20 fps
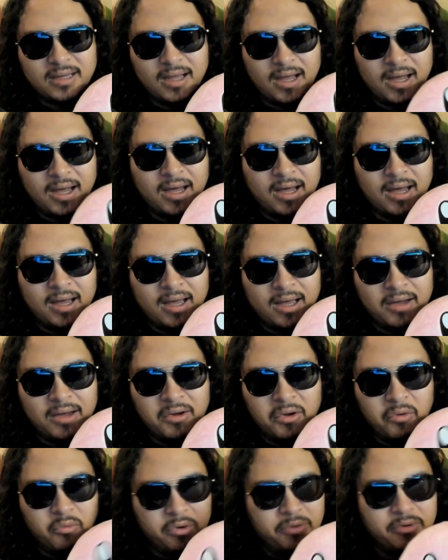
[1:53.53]

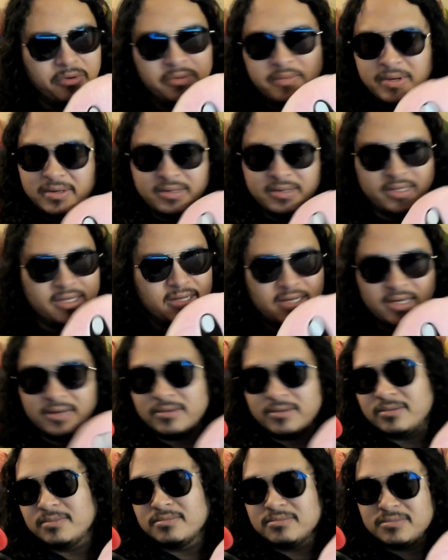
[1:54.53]
we wouldn't be able to get
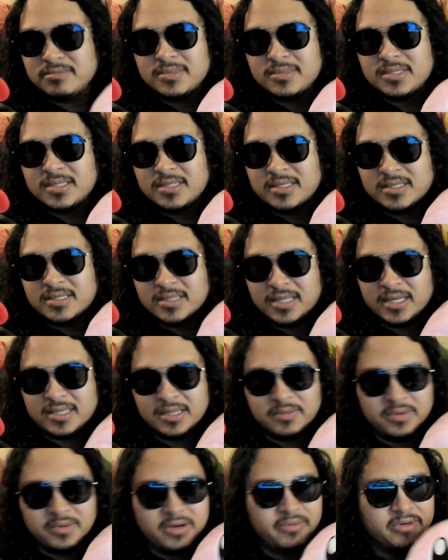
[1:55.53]
out. Like,
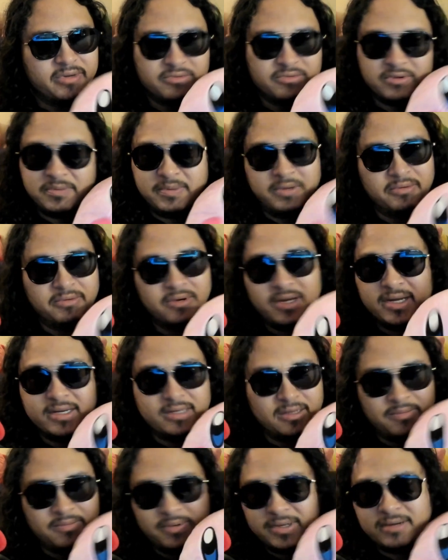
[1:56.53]
the movies would be right,
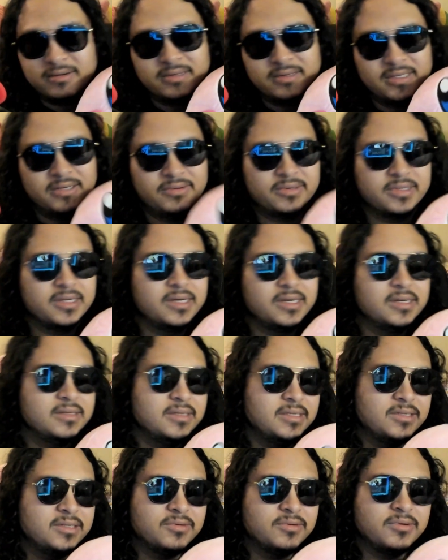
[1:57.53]
apparently, with that.
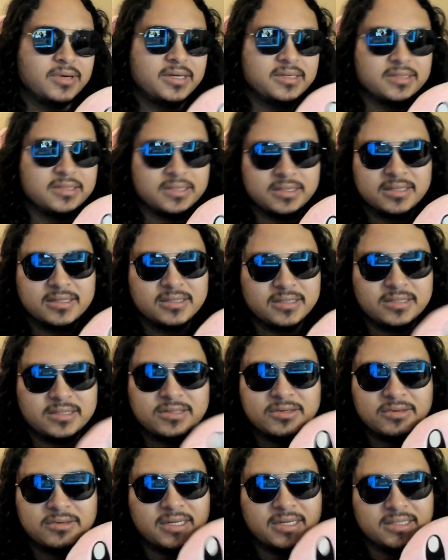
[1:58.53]
It's crazy.
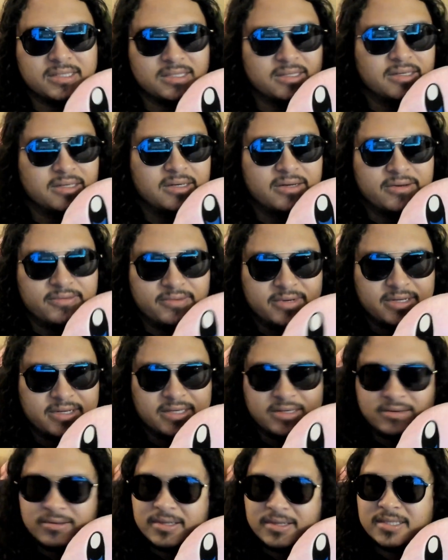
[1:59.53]
Just crazy.
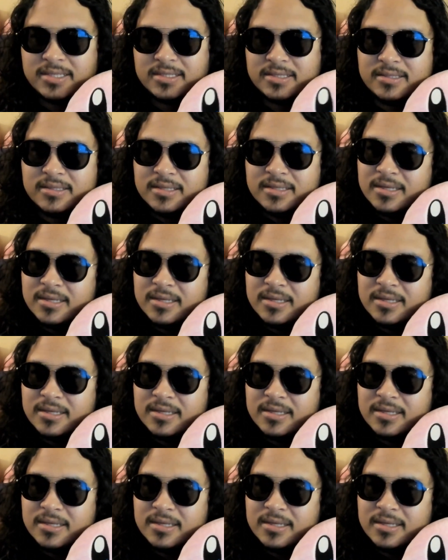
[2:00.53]
Freaking crazy.